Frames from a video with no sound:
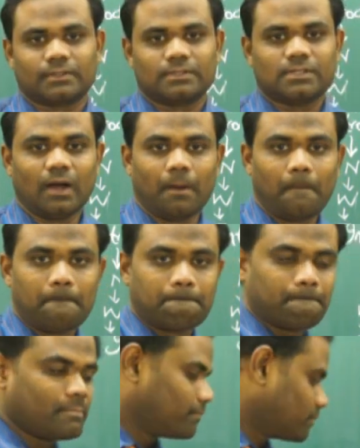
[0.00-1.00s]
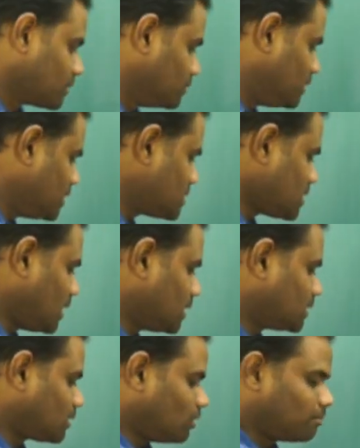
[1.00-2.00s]
So these are
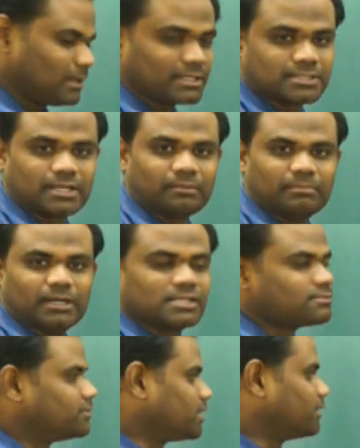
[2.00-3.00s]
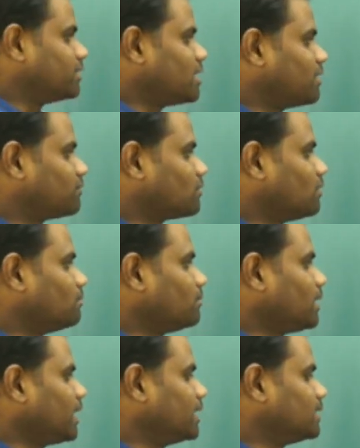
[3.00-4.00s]
the complex numbers which are derived
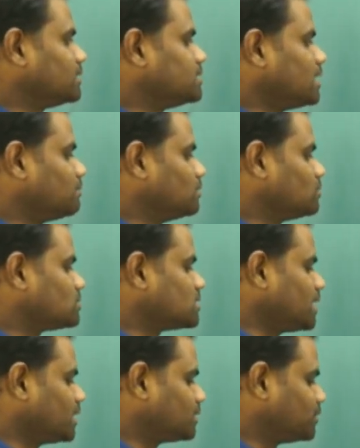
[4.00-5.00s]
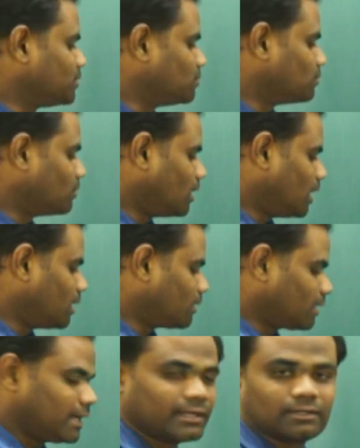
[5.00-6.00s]
from N, W, Z, Q,
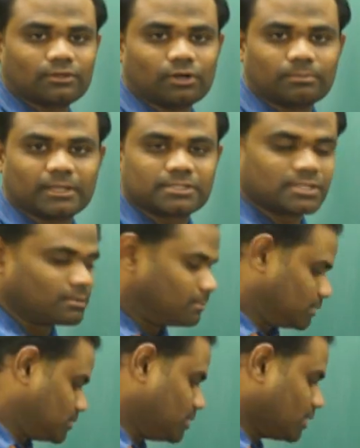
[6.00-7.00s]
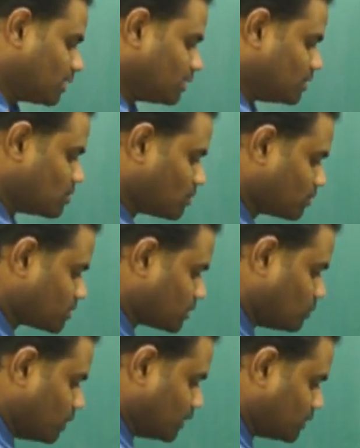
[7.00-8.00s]
R and complex numbers generally
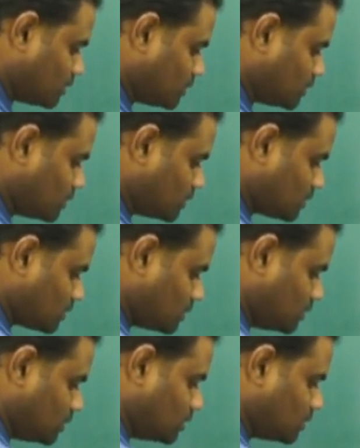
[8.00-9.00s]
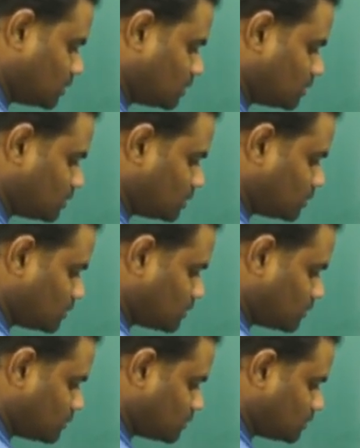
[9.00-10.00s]
denoted with the
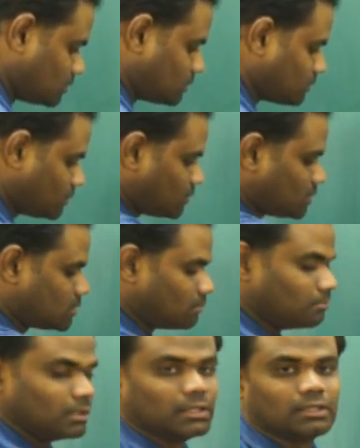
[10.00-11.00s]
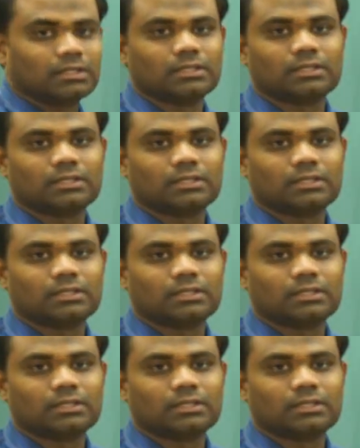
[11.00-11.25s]
symbol,